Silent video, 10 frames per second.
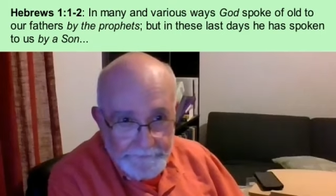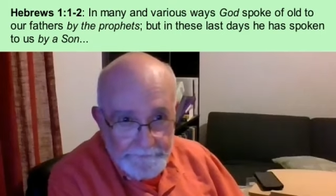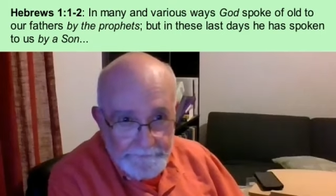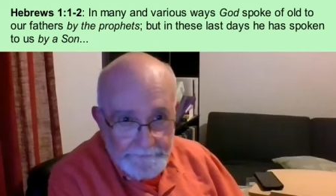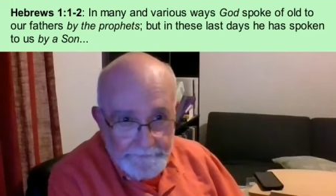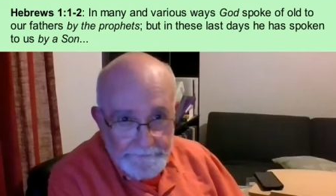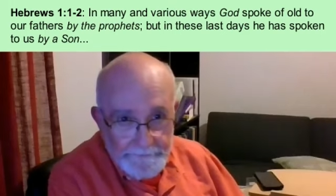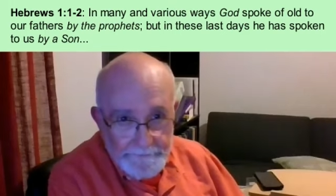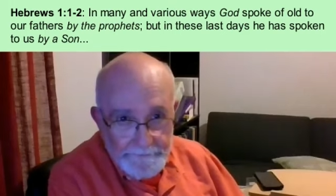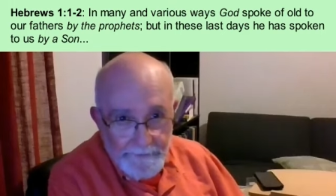Yeah.
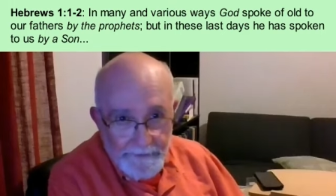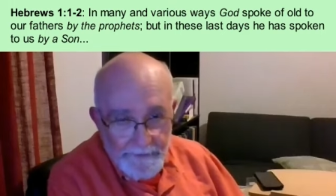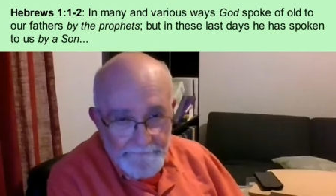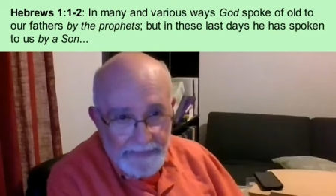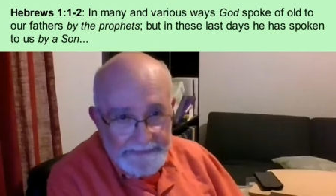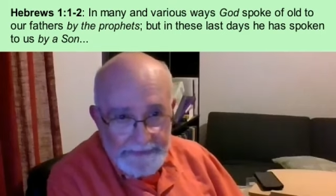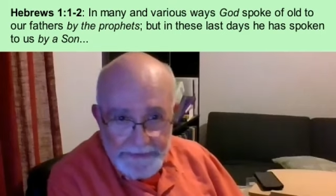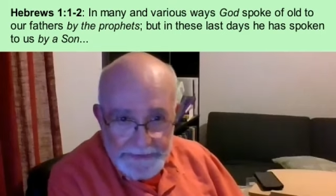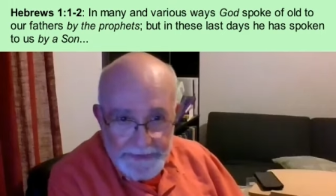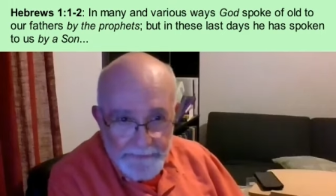The
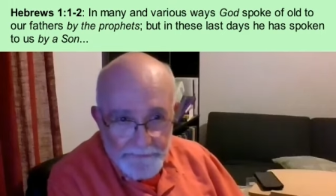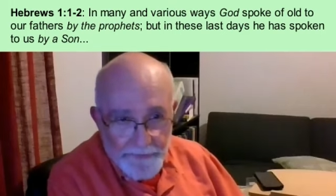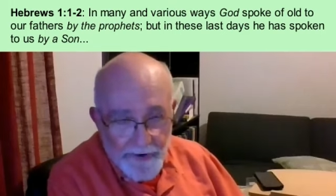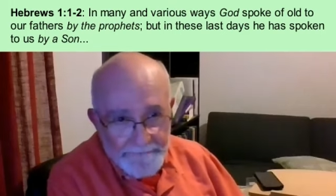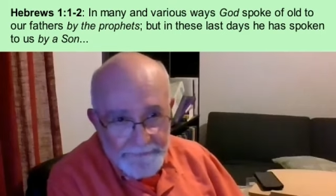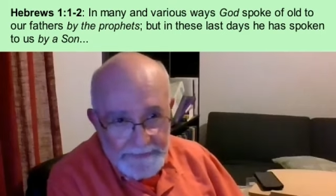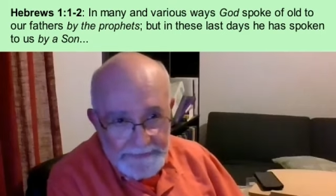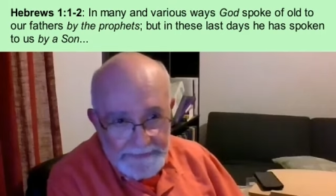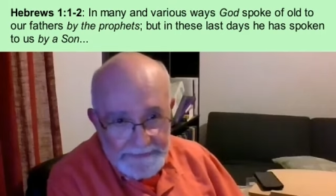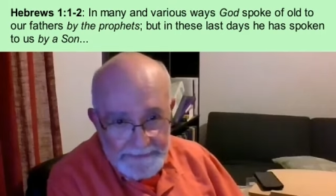message to the
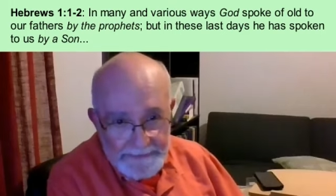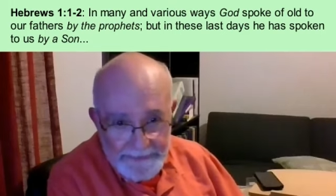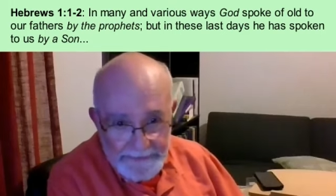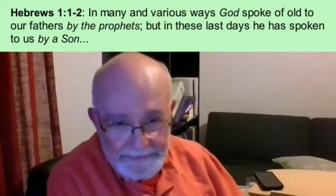prophets